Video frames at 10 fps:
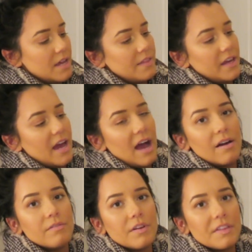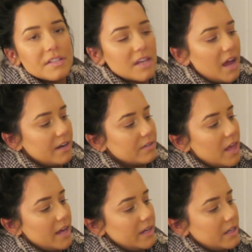They have this kind of
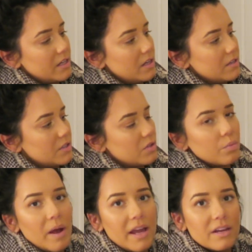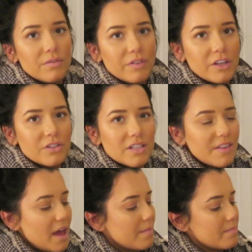like suede feel to
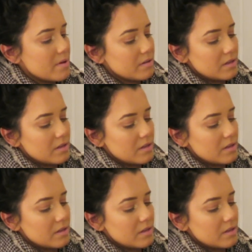them.